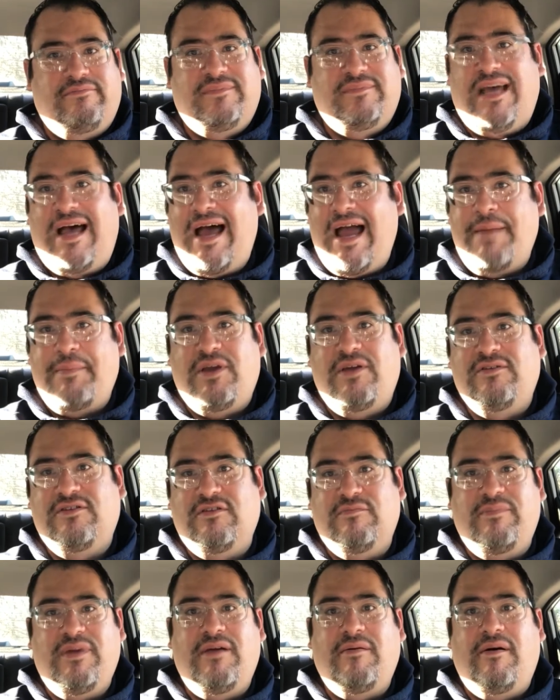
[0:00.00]
time, you
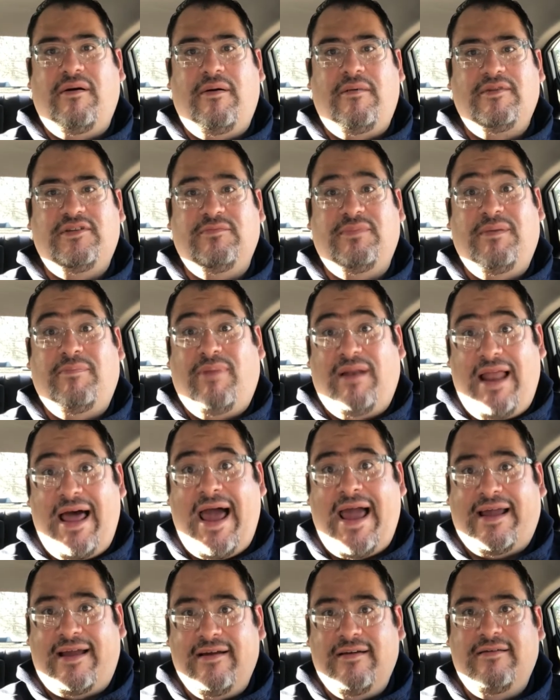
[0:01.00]
know, to be
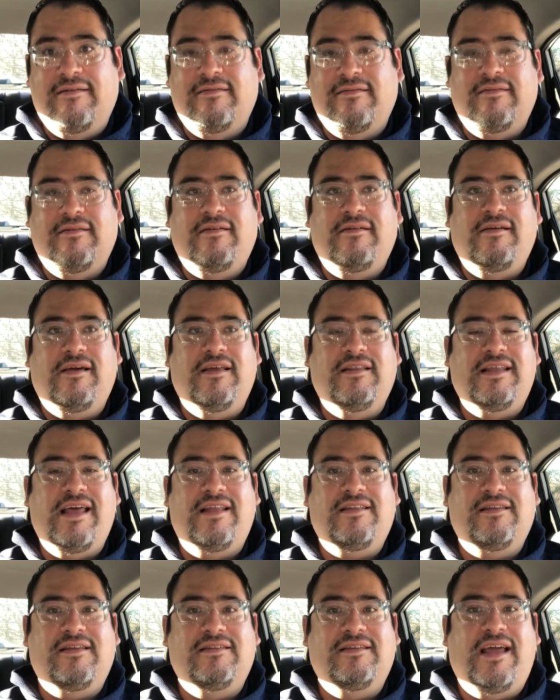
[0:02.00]
black in
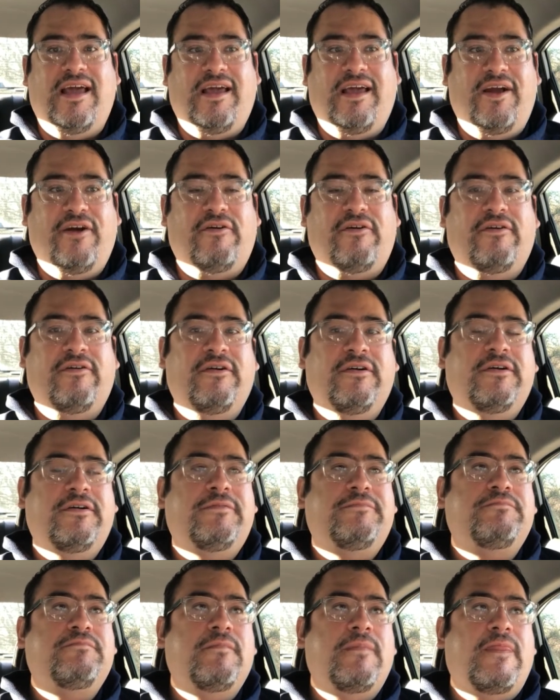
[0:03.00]
that era.
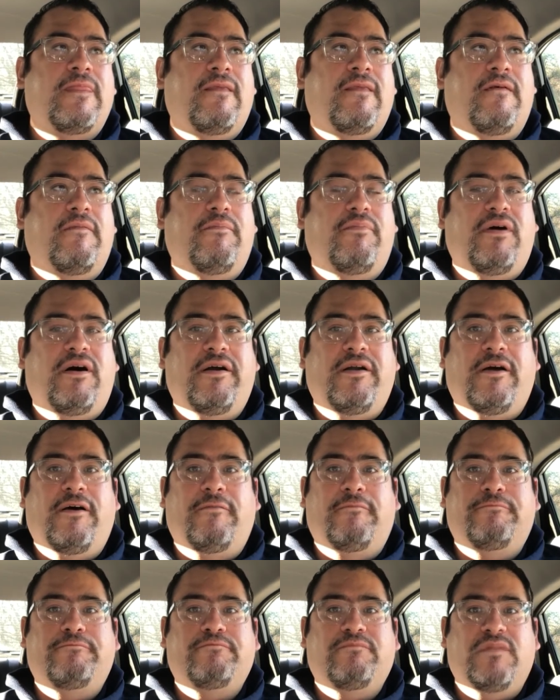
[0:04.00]
But
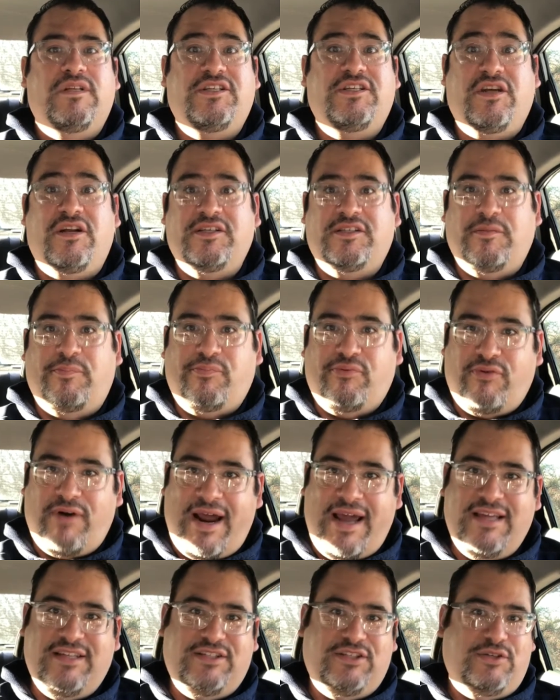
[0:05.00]
it's gonna
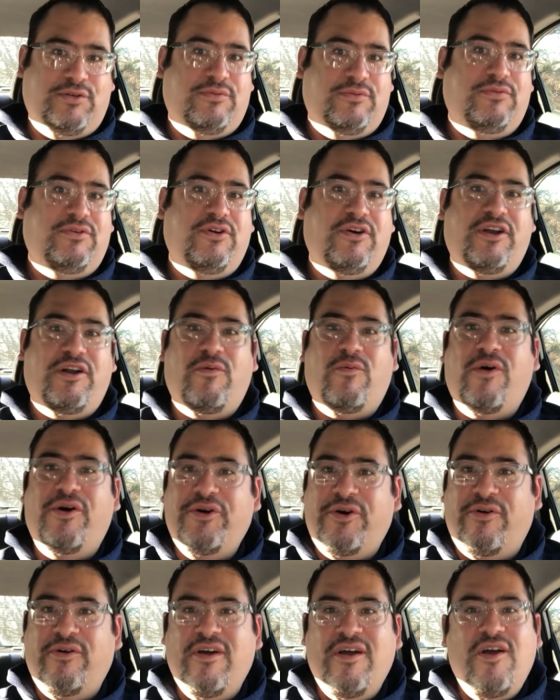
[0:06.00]
surprise you. You're gonna
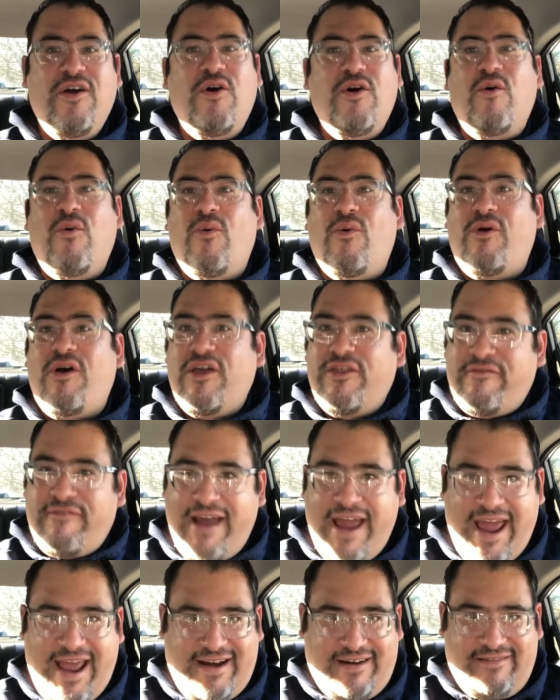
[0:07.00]
wonder where they're
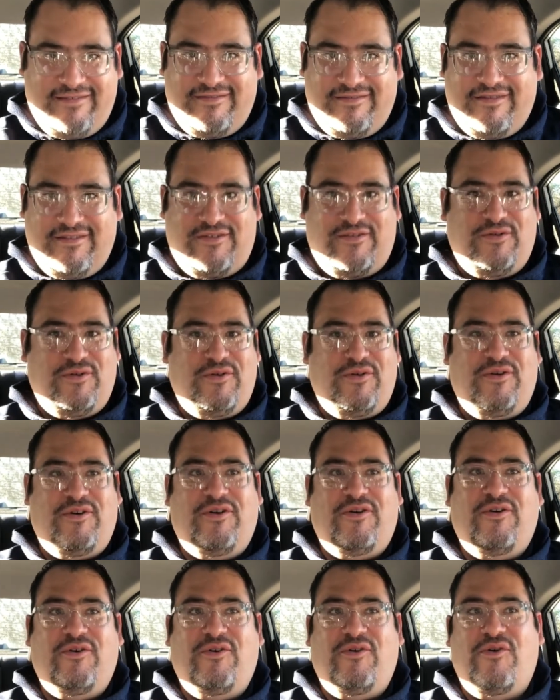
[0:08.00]
at.
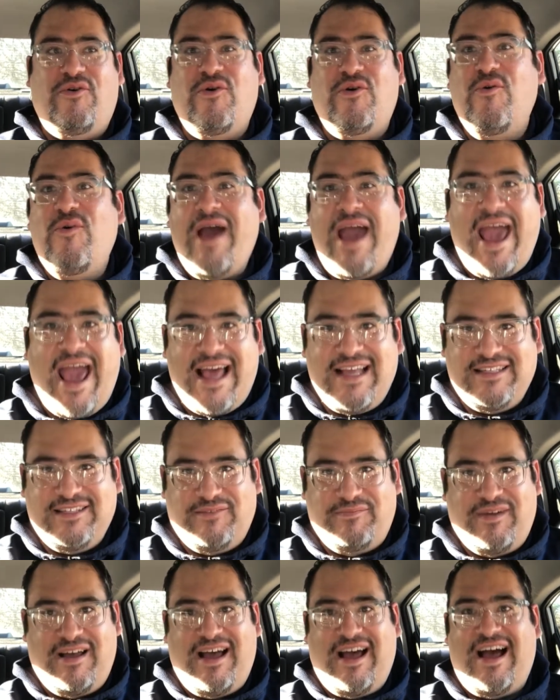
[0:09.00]
Who has
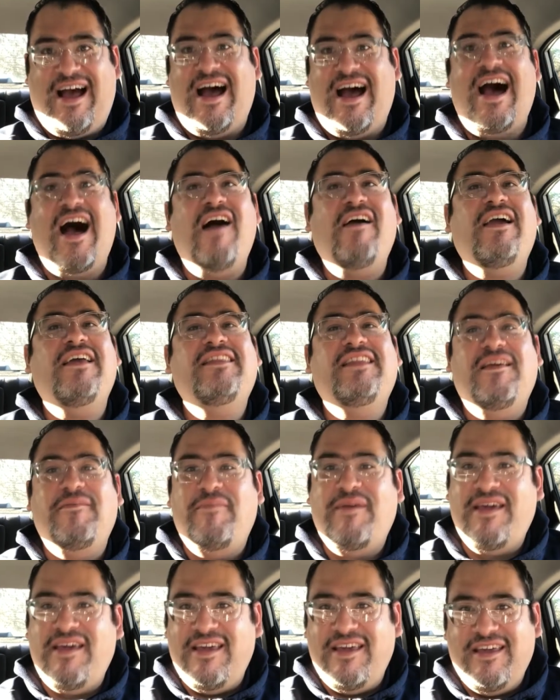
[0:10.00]
them? How can they
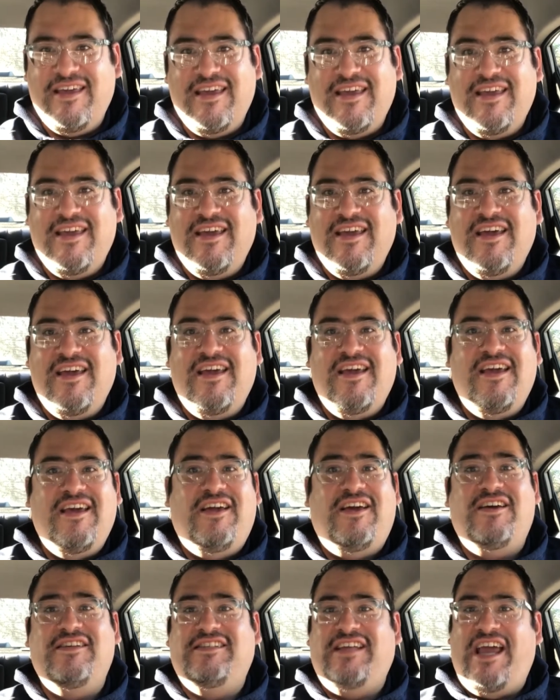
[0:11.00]
be?
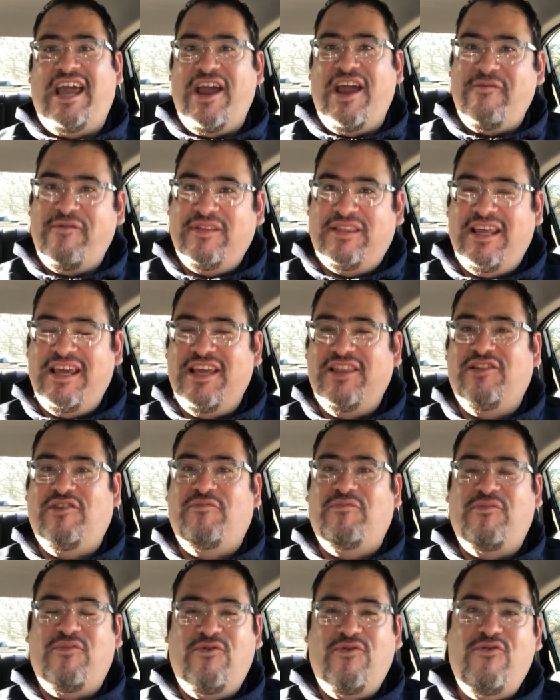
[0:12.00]
Because everything in the
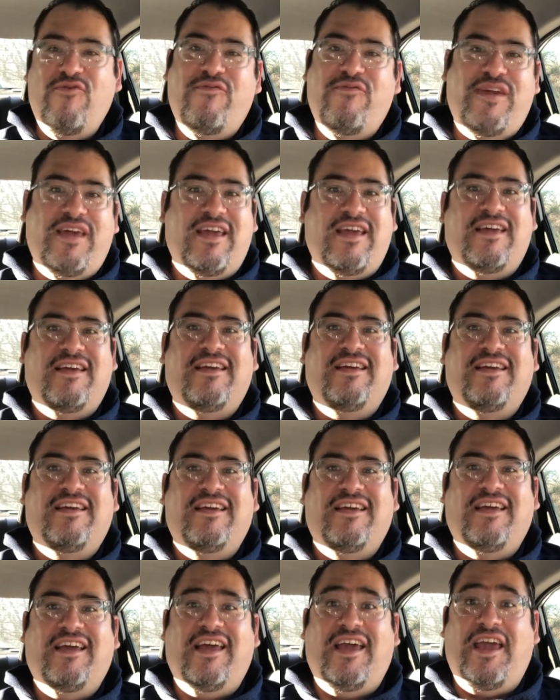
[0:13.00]
movie
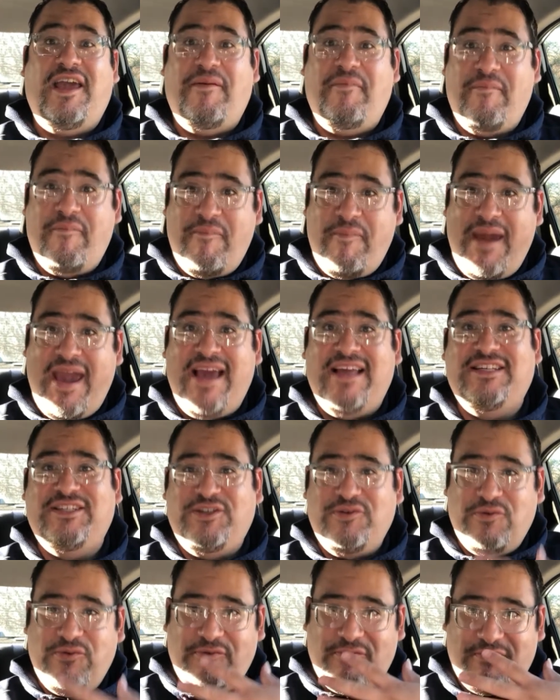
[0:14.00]

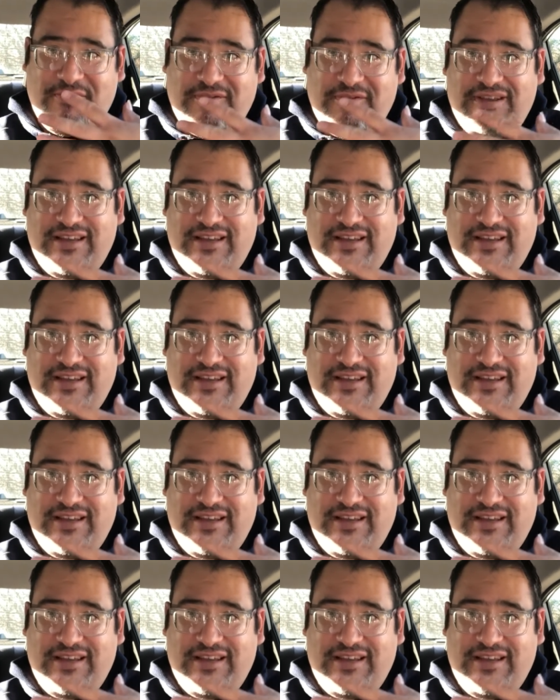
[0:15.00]
makes you